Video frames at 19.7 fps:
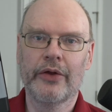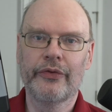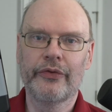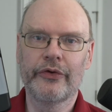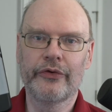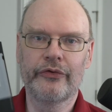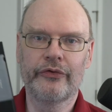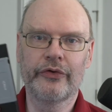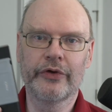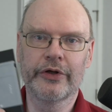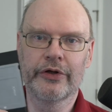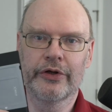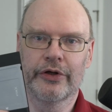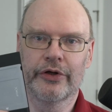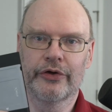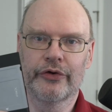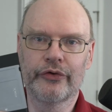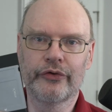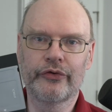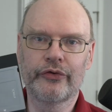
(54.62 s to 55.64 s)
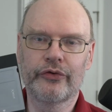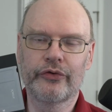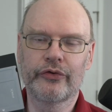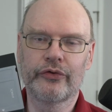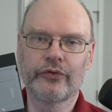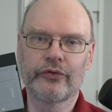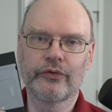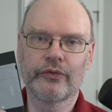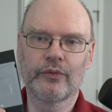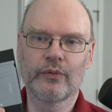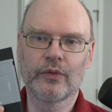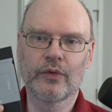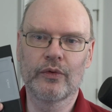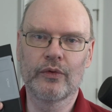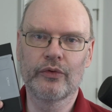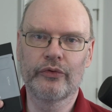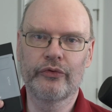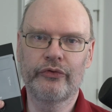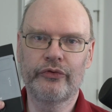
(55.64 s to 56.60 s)
this thing is
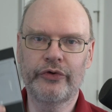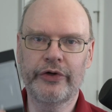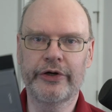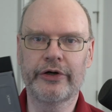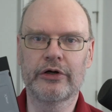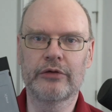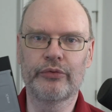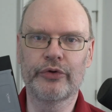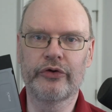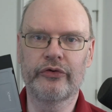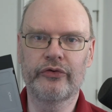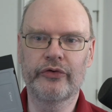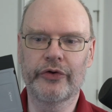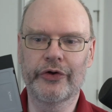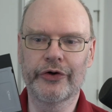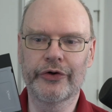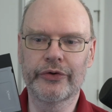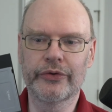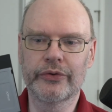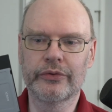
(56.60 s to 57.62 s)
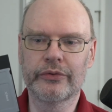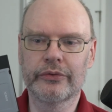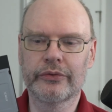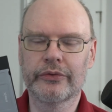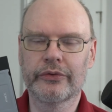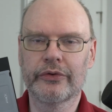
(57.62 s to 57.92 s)
terribly slow